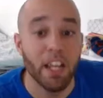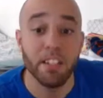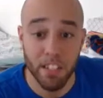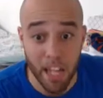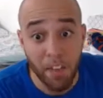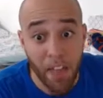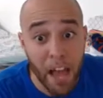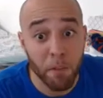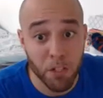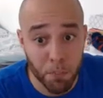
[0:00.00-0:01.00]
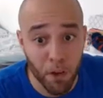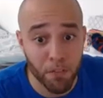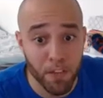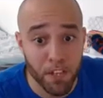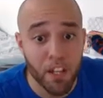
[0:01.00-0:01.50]
See, now that was
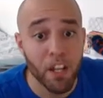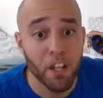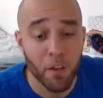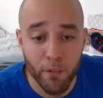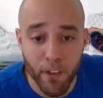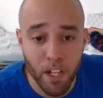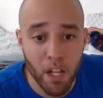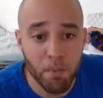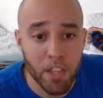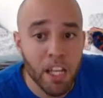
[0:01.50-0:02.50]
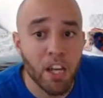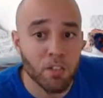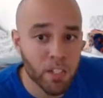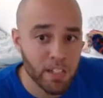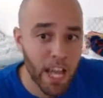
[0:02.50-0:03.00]
perfect. You fill up
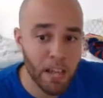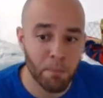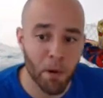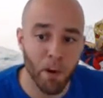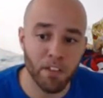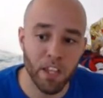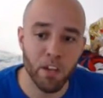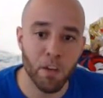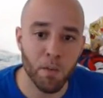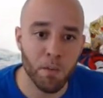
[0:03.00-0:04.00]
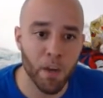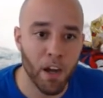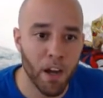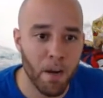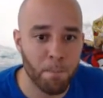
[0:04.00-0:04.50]
Theo's attack bar. Theo,
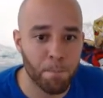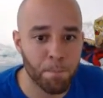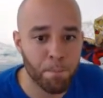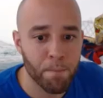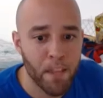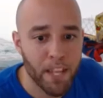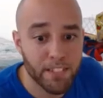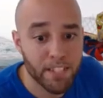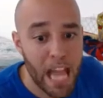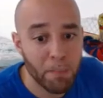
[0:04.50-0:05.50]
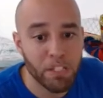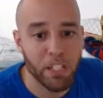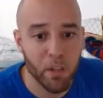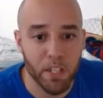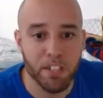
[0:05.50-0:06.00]
his damage
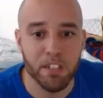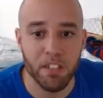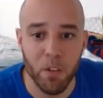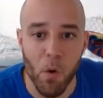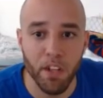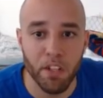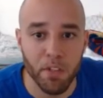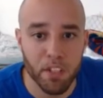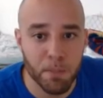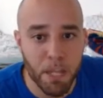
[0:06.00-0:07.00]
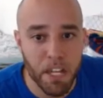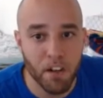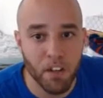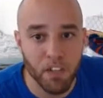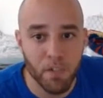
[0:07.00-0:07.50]
increases according to his speed
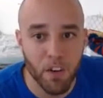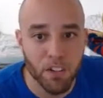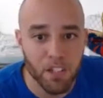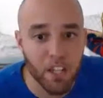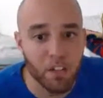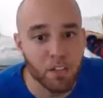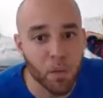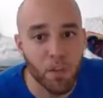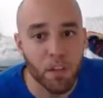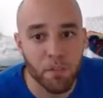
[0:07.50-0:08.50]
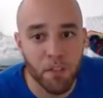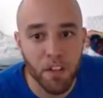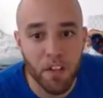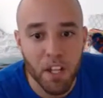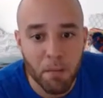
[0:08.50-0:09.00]
on his first skill, so when you
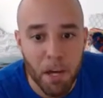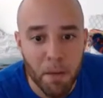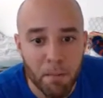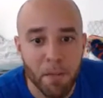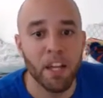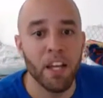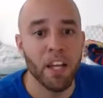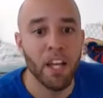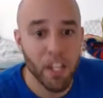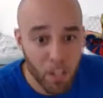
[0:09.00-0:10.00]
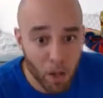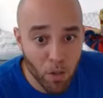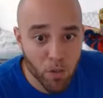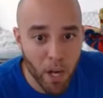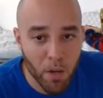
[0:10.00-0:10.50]
fill him up, he
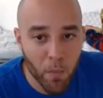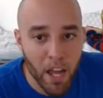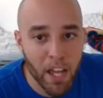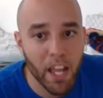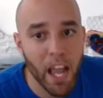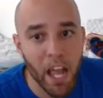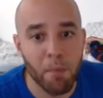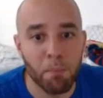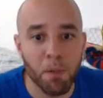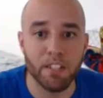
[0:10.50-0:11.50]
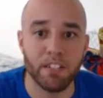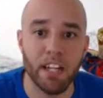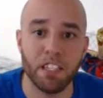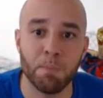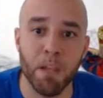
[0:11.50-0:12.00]
goes right away, and plus
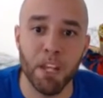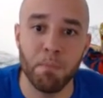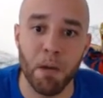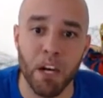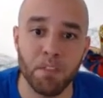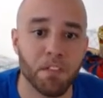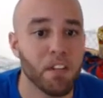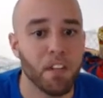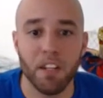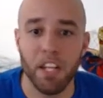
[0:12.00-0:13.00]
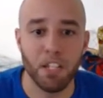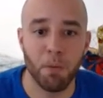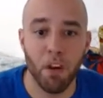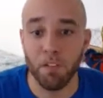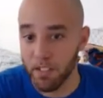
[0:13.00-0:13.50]
that speed buff. That's
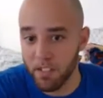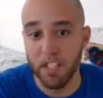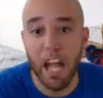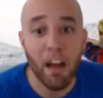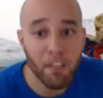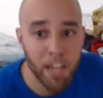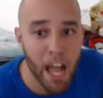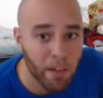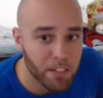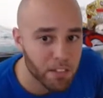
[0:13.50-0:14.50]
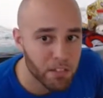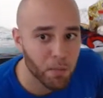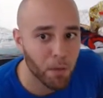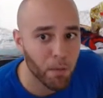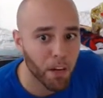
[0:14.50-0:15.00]
perfect. See, now it seems to
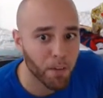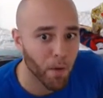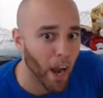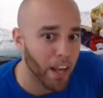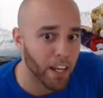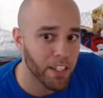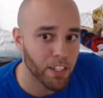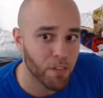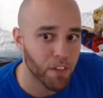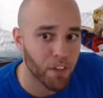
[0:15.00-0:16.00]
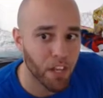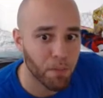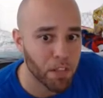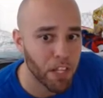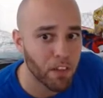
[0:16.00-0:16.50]
be running right. He just filled
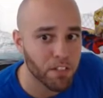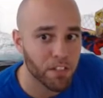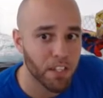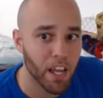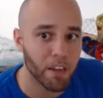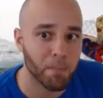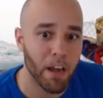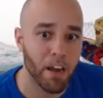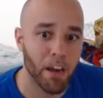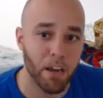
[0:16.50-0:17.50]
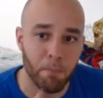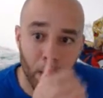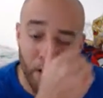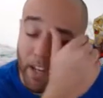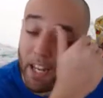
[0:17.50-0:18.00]
up Theo's attack
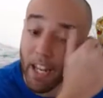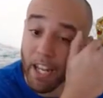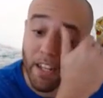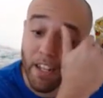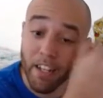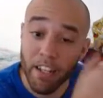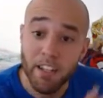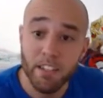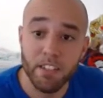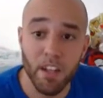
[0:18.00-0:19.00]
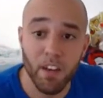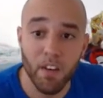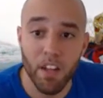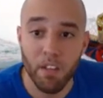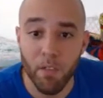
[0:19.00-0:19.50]
bar again.
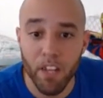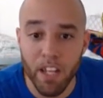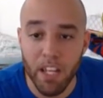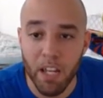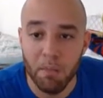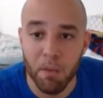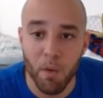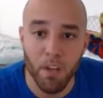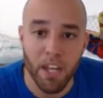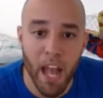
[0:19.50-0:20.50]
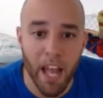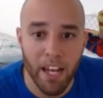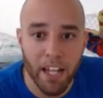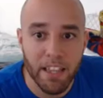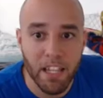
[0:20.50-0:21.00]
So if we can keep doing that,
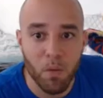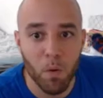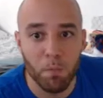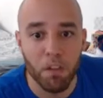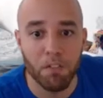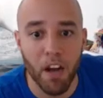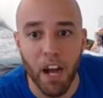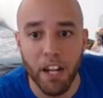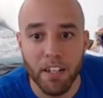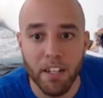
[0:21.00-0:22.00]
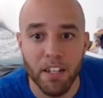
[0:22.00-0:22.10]
I think we'll be fine.